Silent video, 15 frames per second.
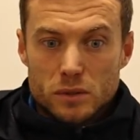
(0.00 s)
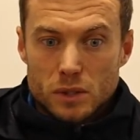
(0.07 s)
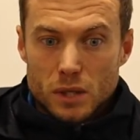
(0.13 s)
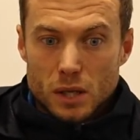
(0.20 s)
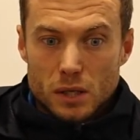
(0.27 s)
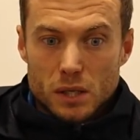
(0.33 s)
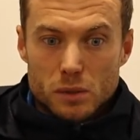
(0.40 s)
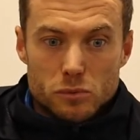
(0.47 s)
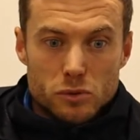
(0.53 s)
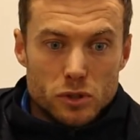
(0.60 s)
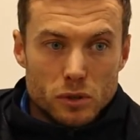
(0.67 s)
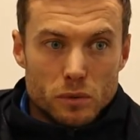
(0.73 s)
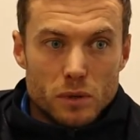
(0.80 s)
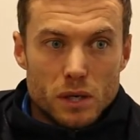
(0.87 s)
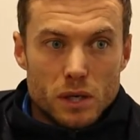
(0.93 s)
I'll keep
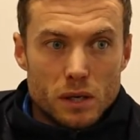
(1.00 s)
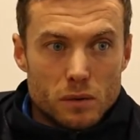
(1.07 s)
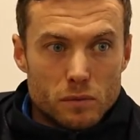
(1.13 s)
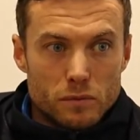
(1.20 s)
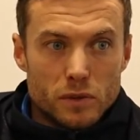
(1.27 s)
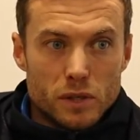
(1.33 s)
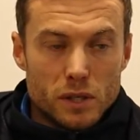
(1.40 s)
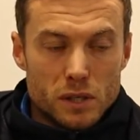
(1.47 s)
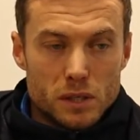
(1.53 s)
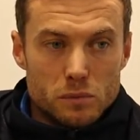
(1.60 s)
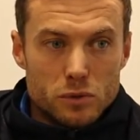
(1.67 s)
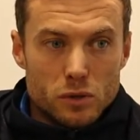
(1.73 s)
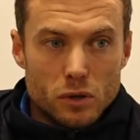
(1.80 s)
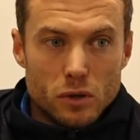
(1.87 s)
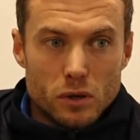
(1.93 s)
shooting, and hopefully I'll keep
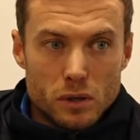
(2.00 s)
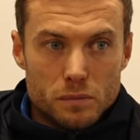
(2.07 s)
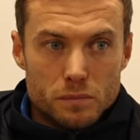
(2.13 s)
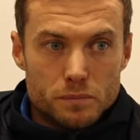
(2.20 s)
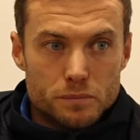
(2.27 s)
scoring.